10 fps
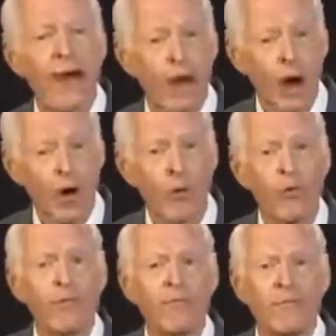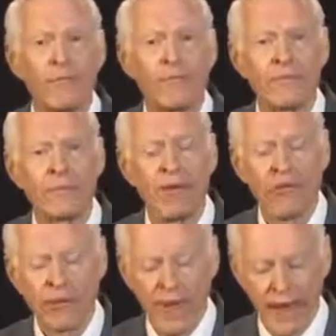I know.
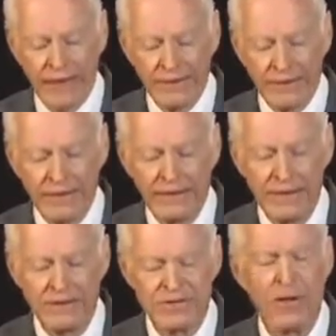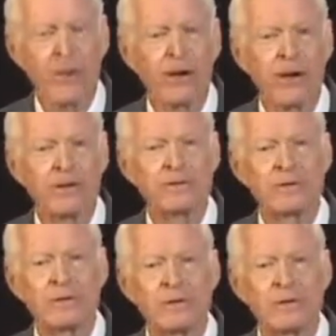I attended their
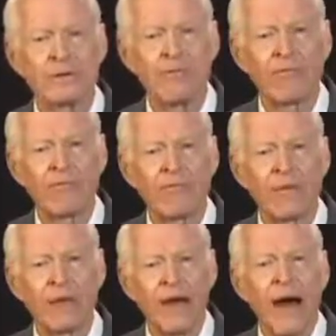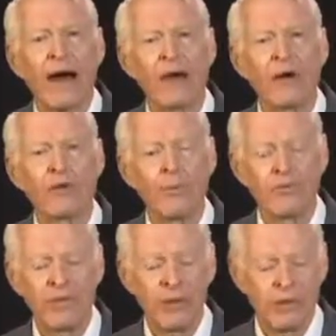seminars. I
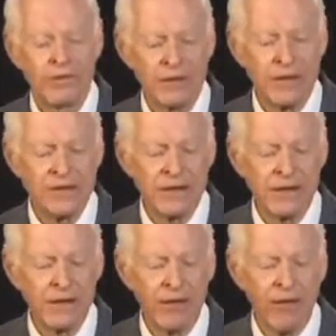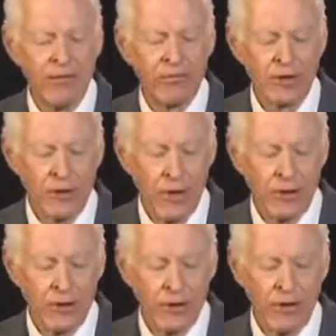heard what they were teaching the
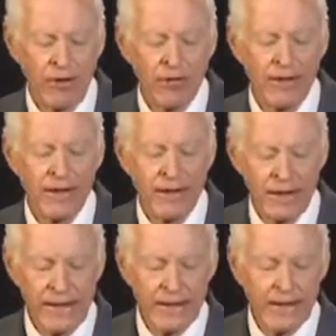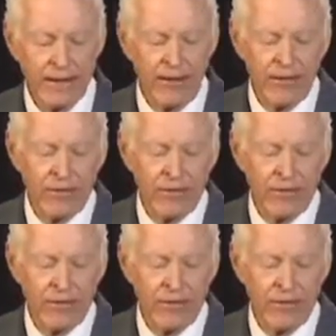younger elite.